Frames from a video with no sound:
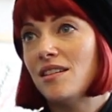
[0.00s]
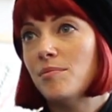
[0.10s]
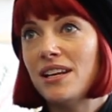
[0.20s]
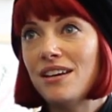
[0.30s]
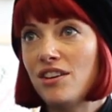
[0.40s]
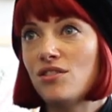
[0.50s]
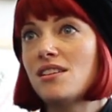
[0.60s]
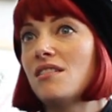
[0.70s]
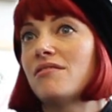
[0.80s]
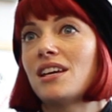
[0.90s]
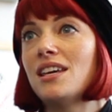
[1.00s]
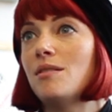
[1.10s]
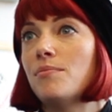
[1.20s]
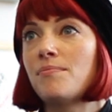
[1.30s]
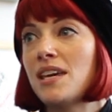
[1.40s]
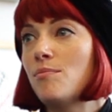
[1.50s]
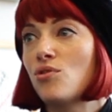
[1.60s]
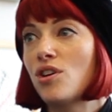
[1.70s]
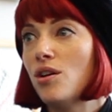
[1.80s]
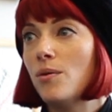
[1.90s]
Believe in yourself and keep
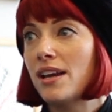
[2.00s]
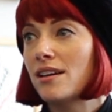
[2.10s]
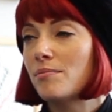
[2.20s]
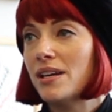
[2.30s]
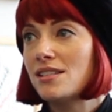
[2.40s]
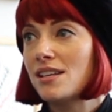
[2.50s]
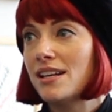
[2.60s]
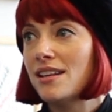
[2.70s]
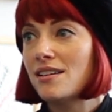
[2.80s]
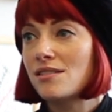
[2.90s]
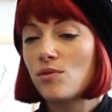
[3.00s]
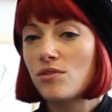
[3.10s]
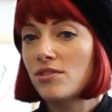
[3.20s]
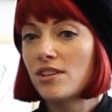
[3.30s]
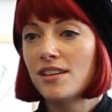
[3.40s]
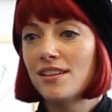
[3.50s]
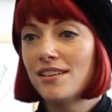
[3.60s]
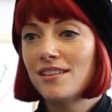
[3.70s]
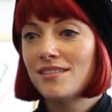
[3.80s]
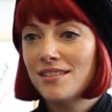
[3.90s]
on going, basically. That's what
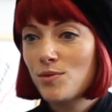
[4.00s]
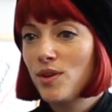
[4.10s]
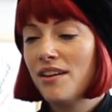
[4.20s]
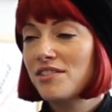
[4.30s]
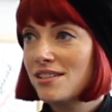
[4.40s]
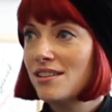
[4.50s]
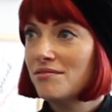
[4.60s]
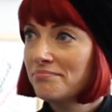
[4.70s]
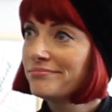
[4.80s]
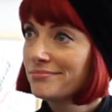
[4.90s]
you have to do.